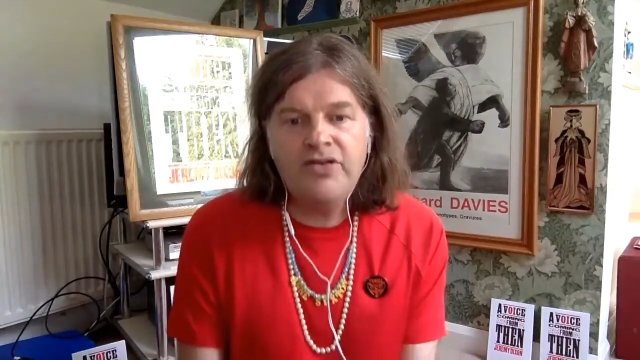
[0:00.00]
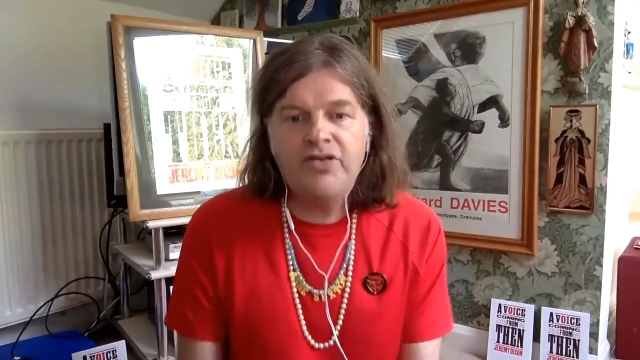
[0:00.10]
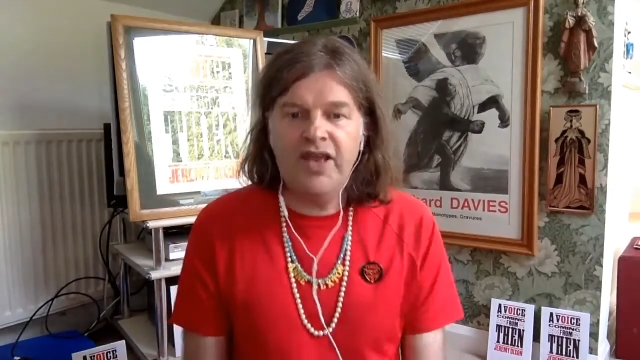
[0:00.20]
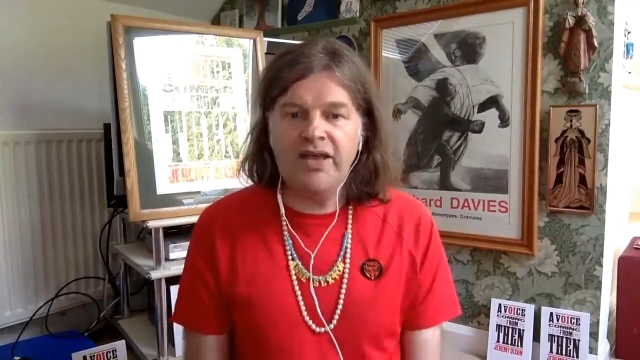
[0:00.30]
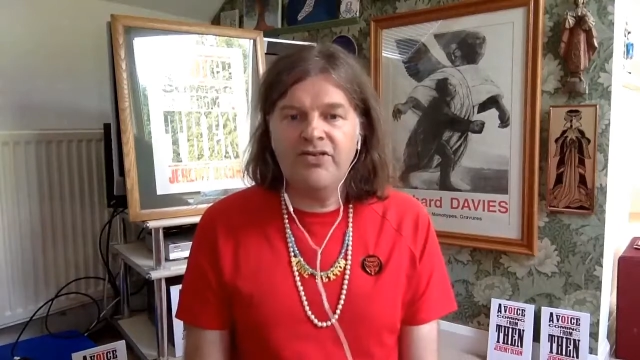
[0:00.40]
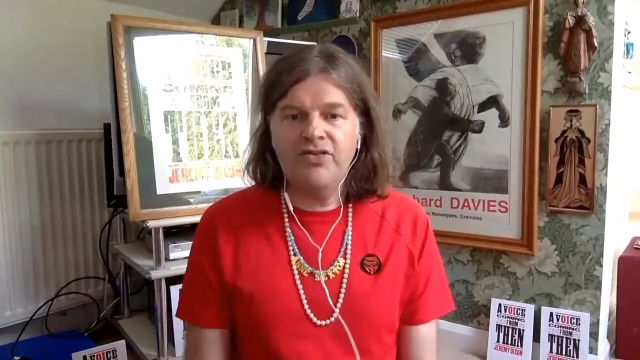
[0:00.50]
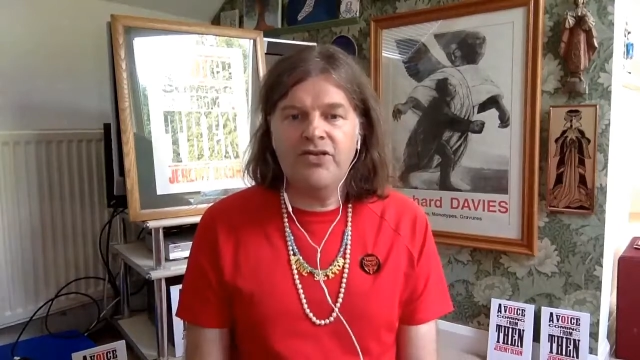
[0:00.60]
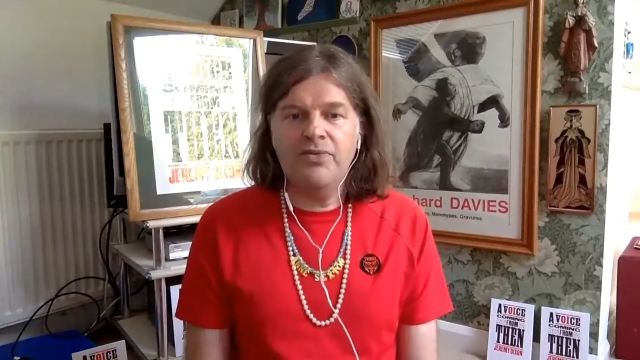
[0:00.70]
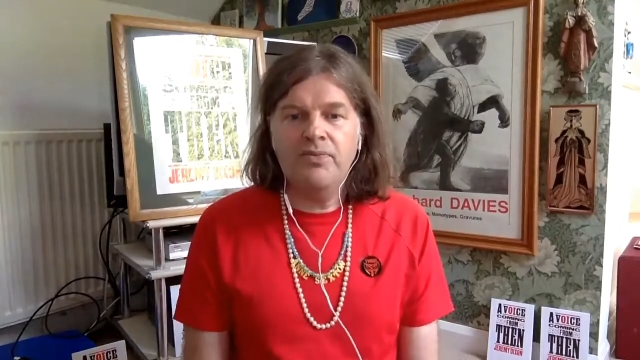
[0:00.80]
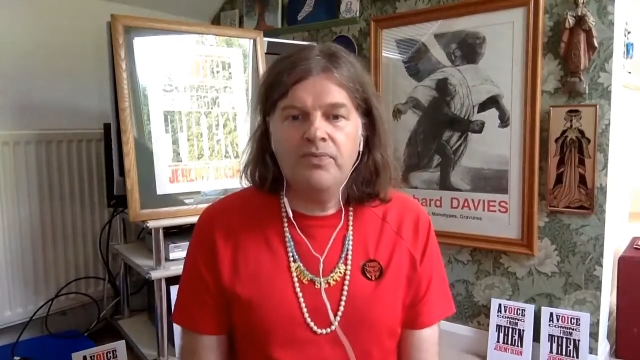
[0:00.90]

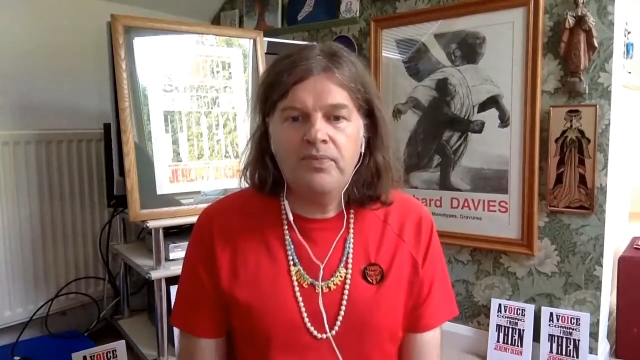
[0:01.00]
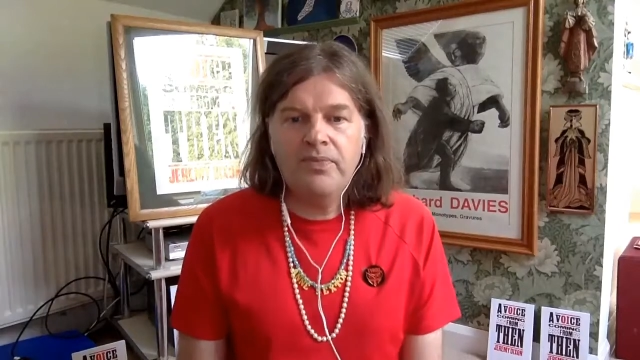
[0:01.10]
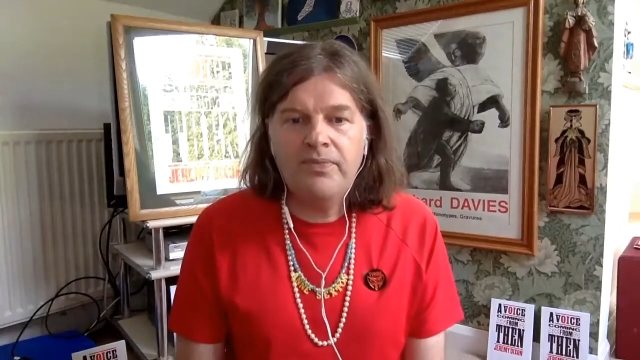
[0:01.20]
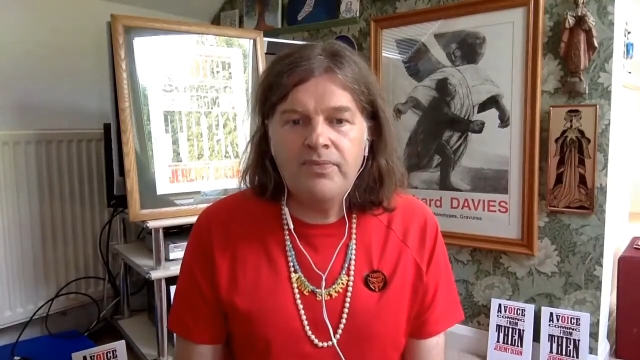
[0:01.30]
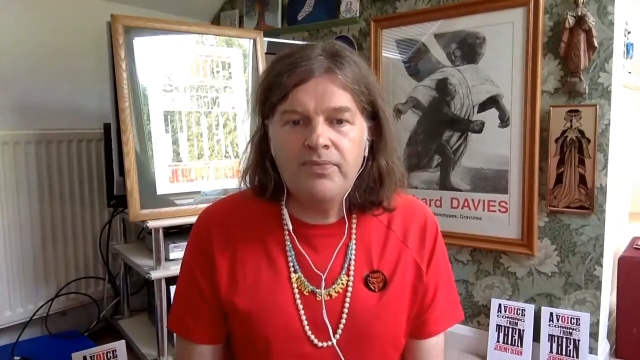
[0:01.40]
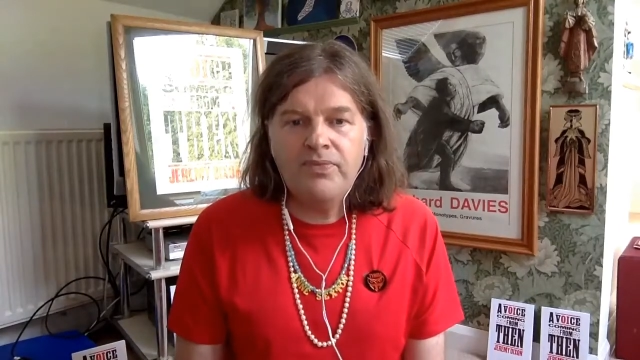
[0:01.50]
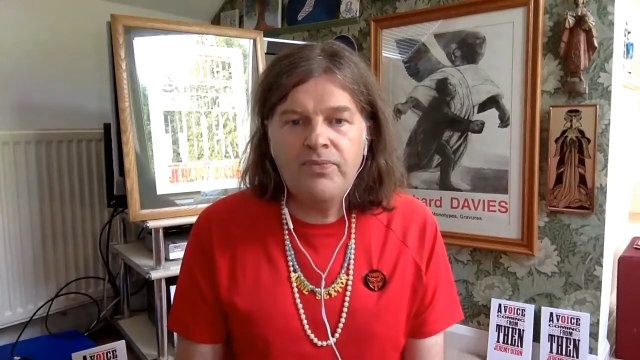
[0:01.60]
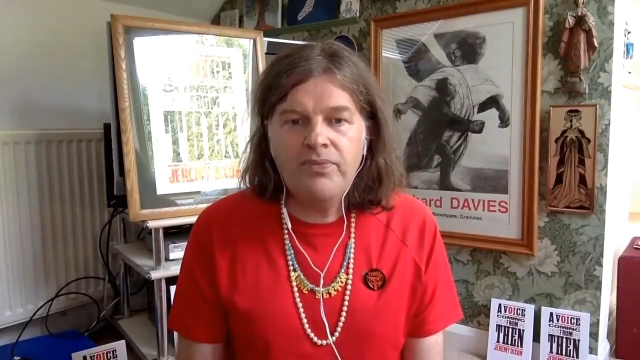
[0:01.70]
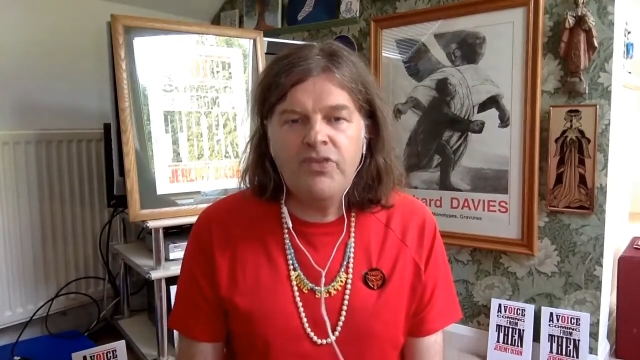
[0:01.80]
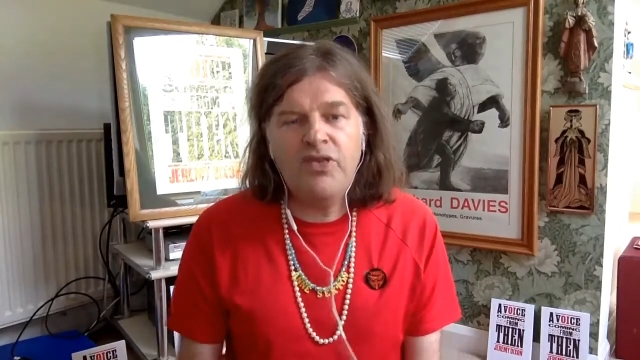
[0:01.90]
Sexton.
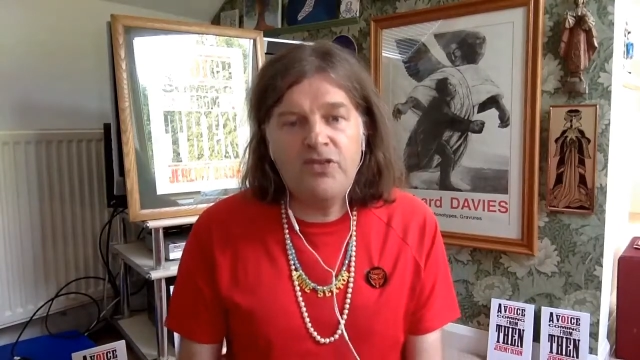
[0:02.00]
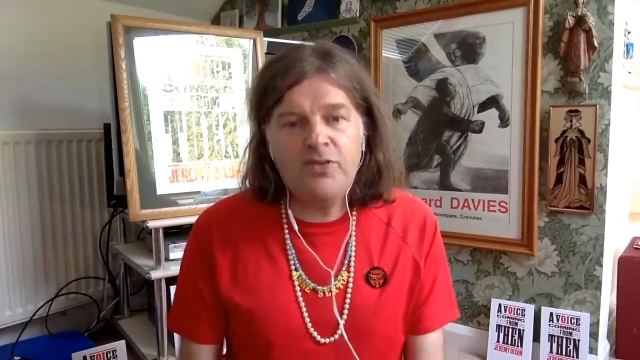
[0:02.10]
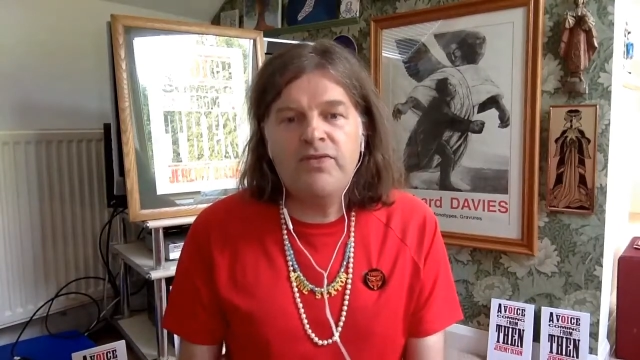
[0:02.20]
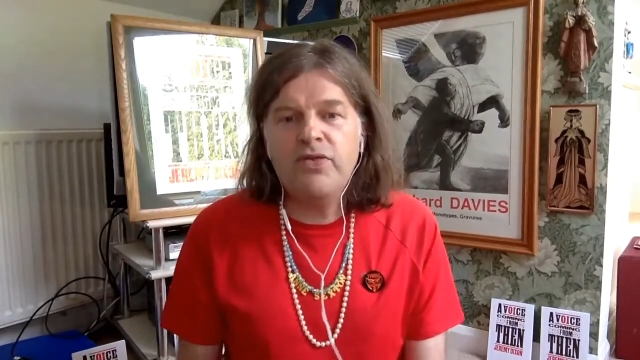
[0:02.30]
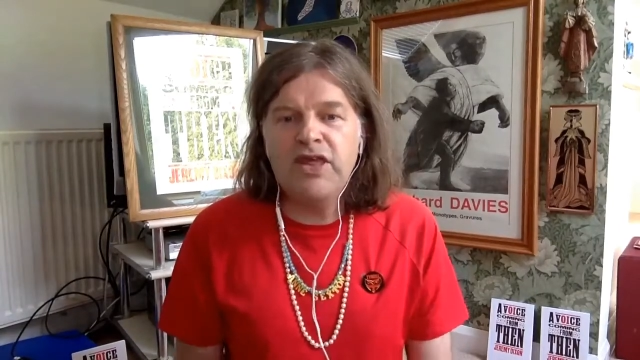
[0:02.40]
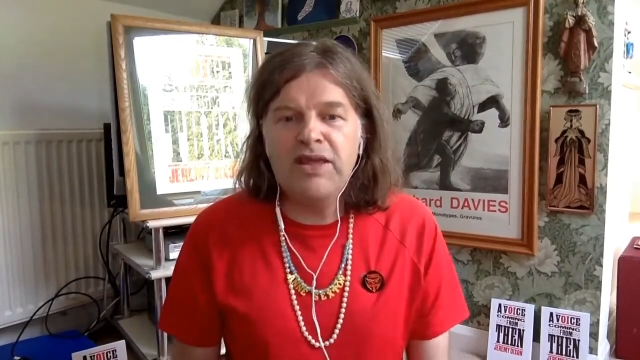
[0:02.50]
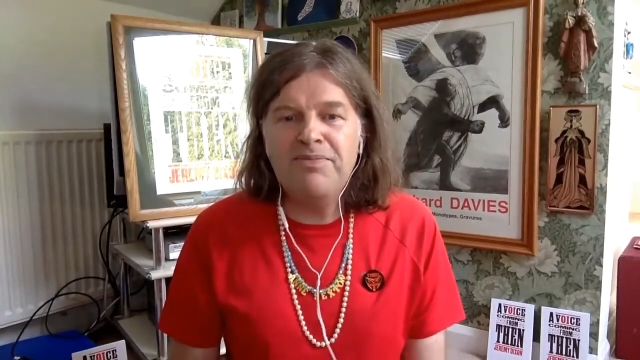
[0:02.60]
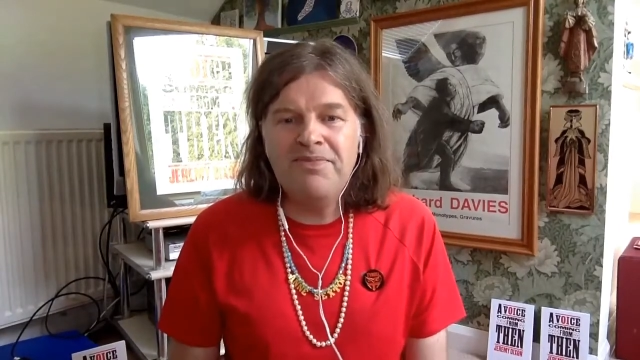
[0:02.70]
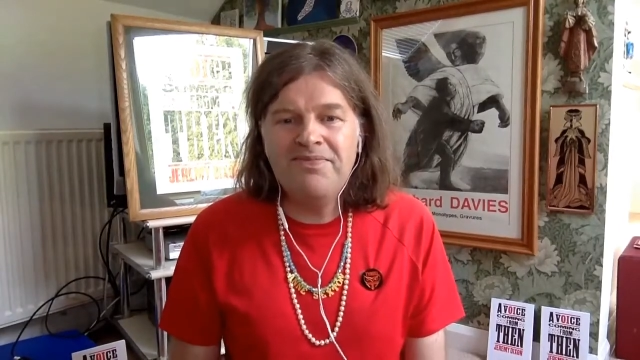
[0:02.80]
So there's a bit of a theme.